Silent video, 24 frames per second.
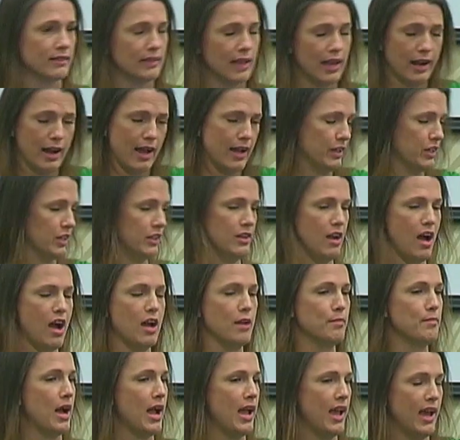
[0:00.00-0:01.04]
and I could
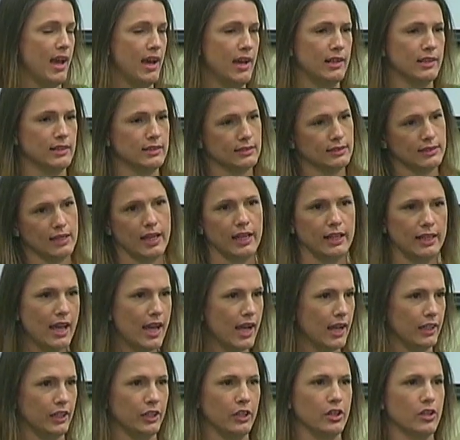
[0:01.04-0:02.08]
nod my head and say,
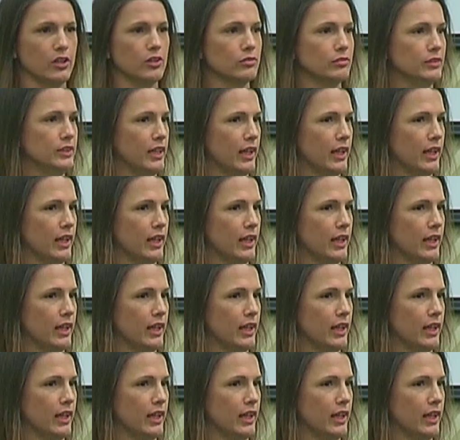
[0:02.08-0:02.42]
yeah, you know,